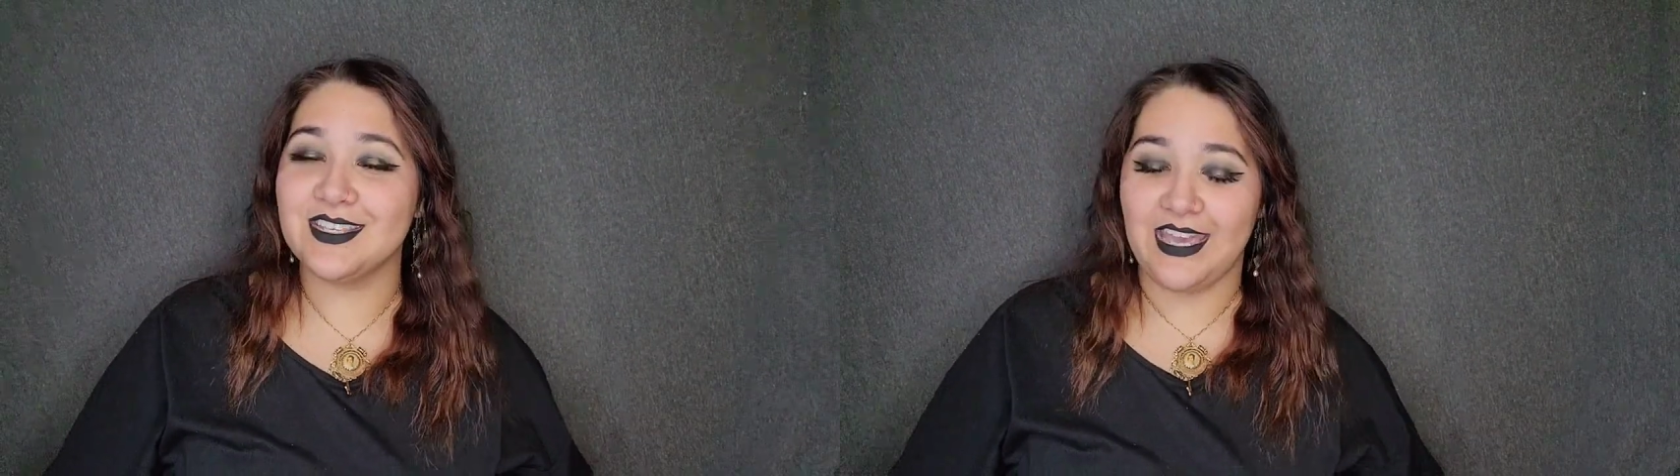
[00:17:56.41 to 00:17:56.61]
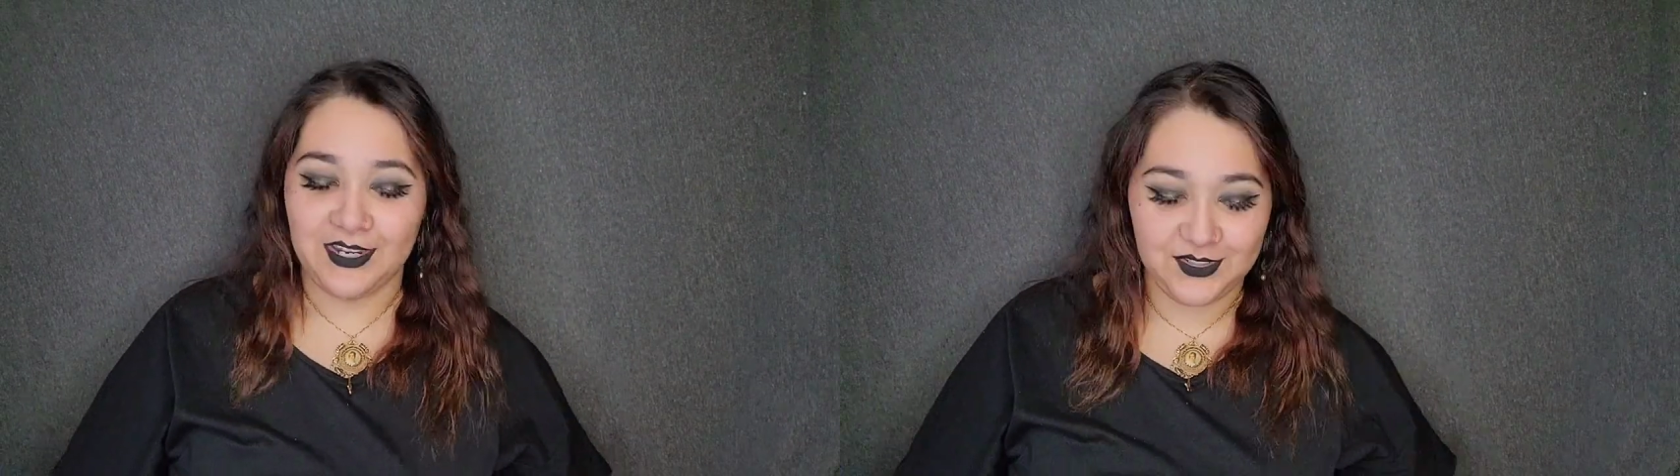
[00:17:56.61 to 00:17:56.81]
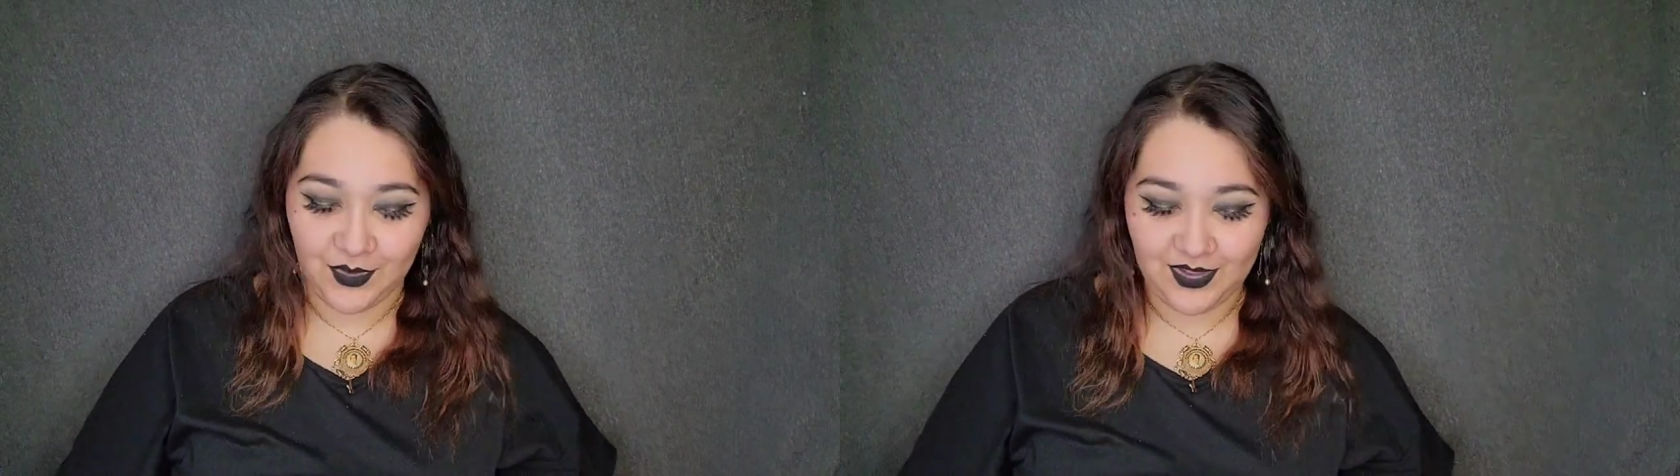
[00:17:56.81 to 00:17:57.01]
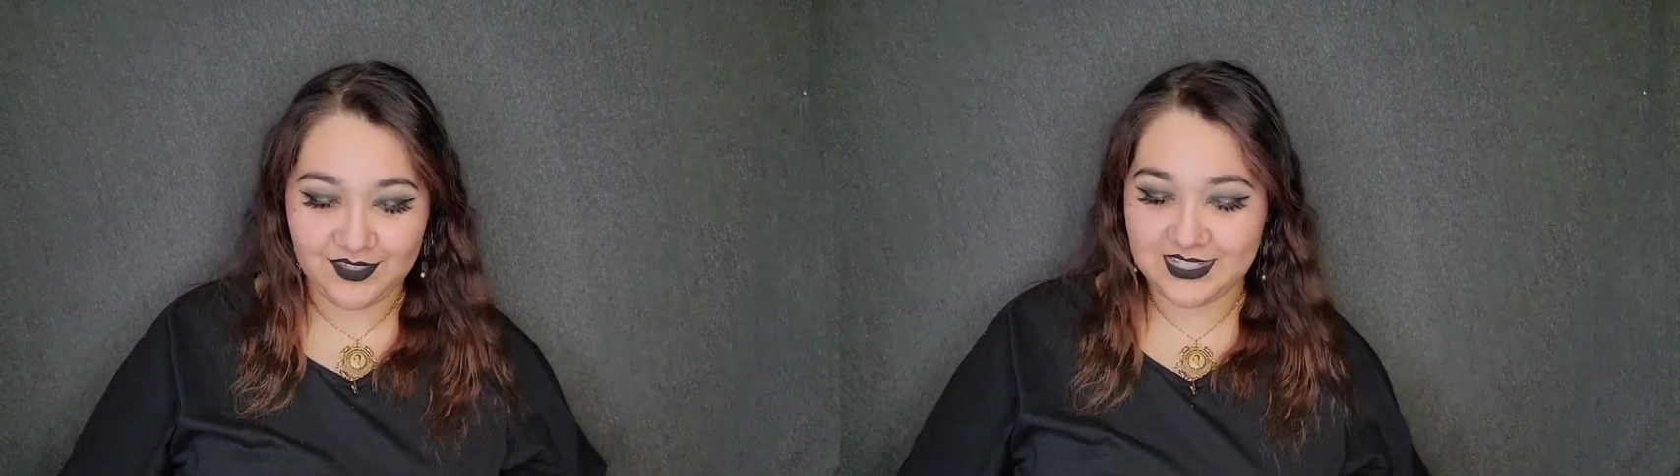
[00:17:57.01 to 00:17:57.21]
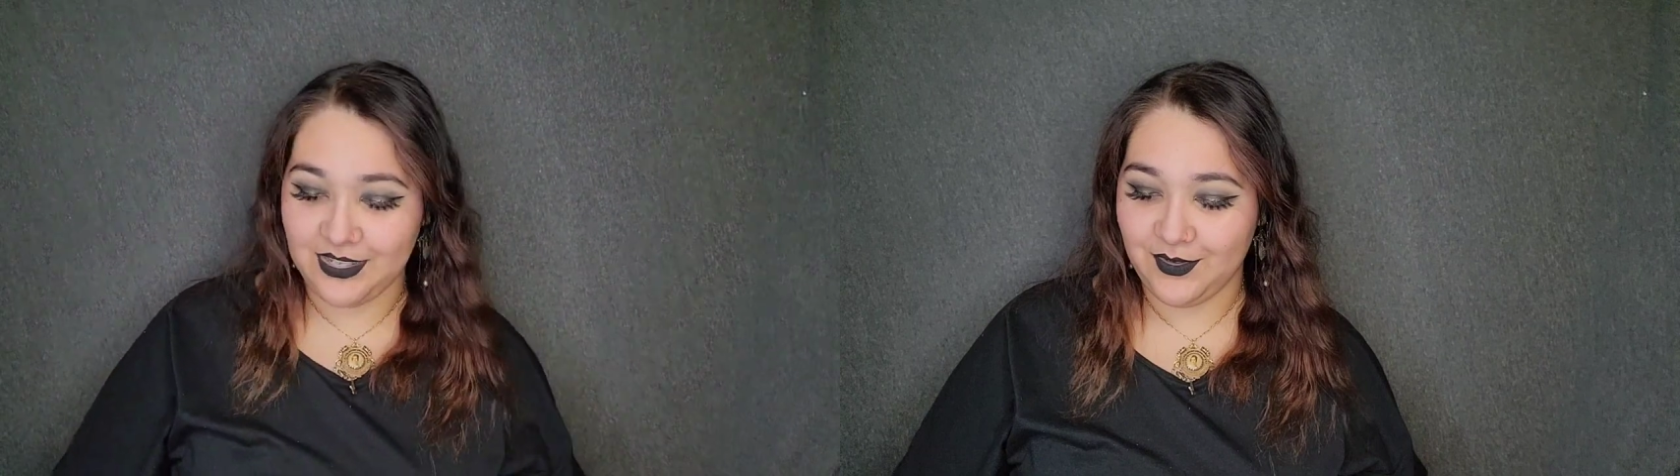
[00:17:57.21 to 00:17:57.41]
I don't have a
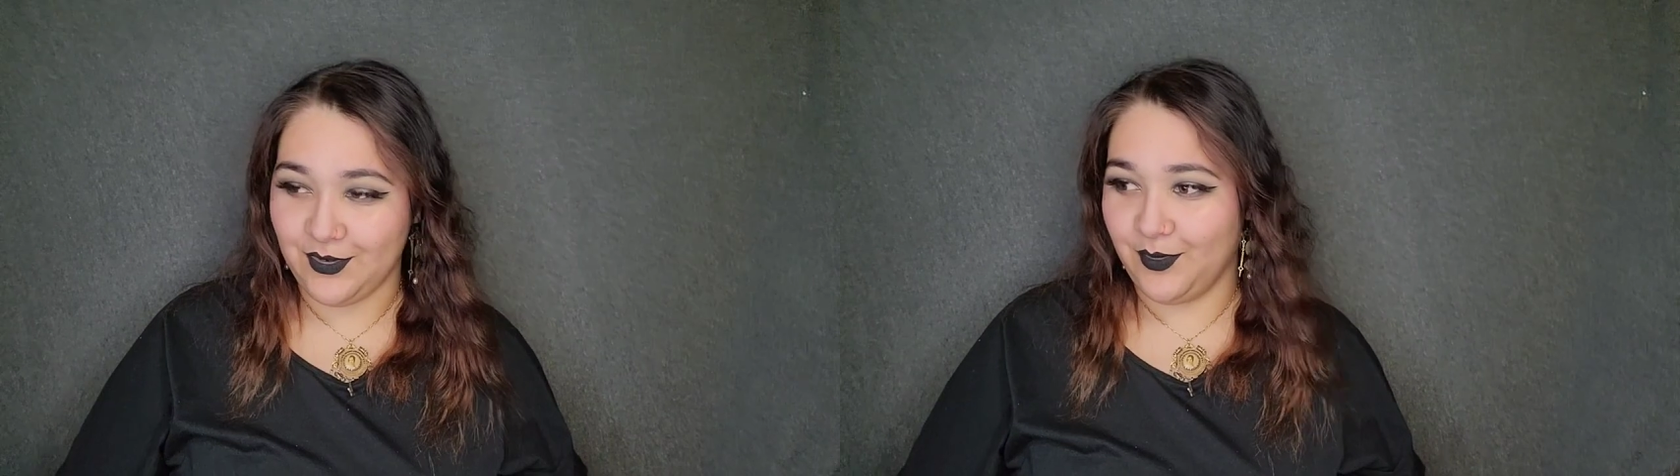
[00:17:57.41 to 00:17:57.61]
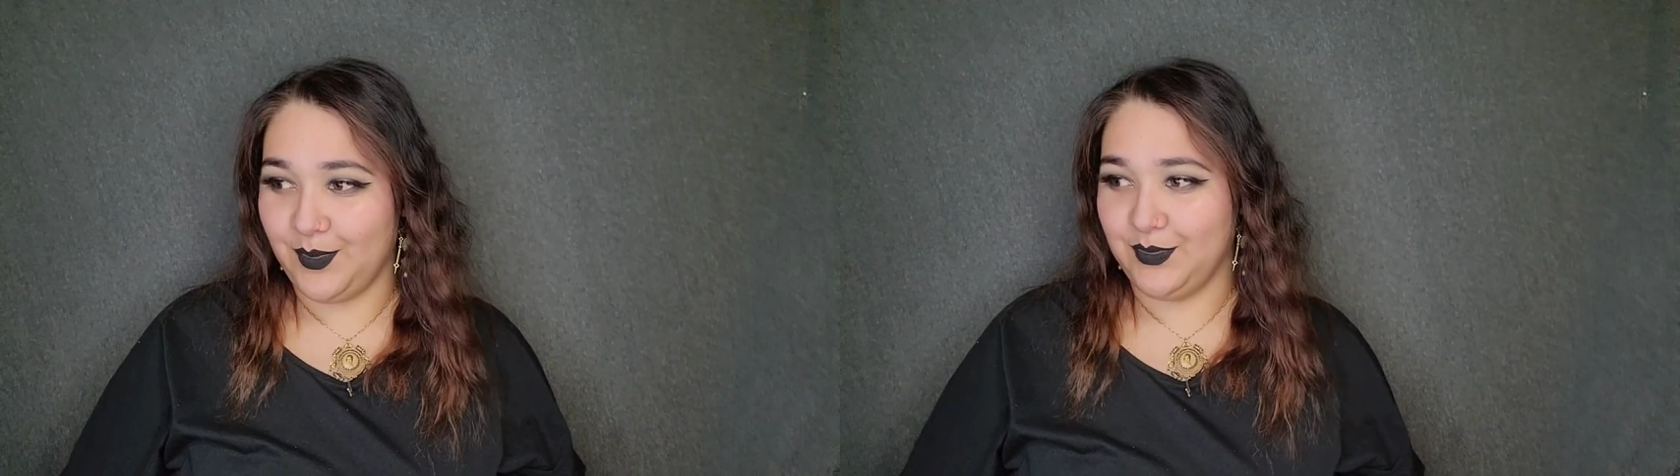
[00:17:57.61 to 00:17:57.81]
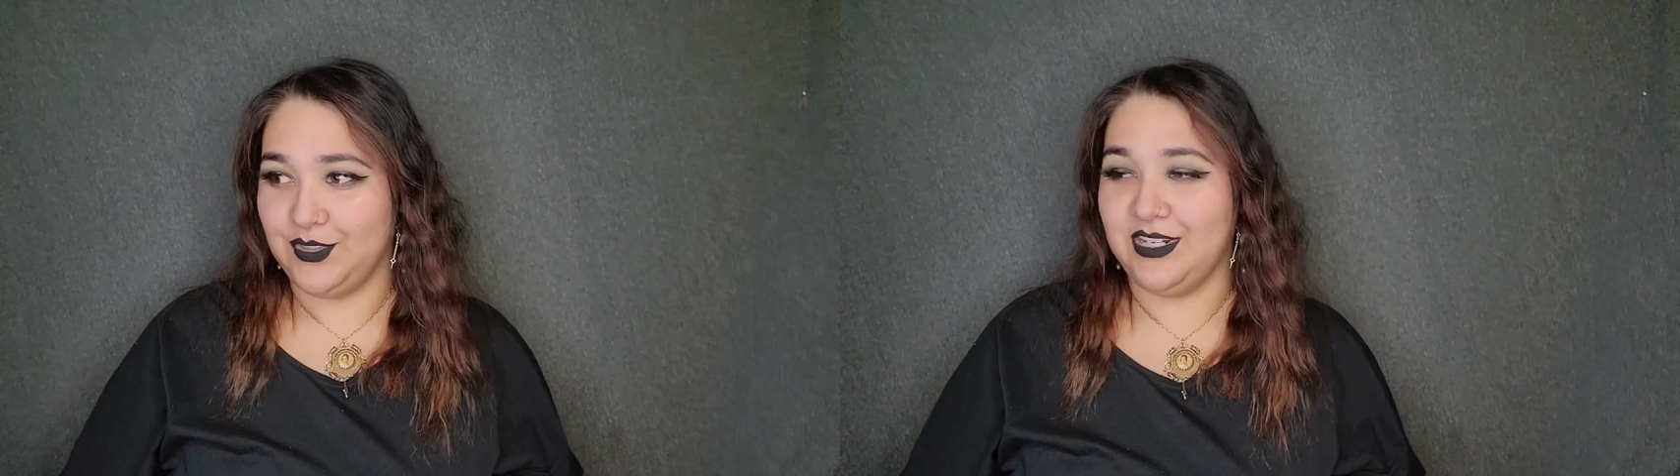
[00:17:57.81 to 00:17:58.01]
Skele-Gro potion.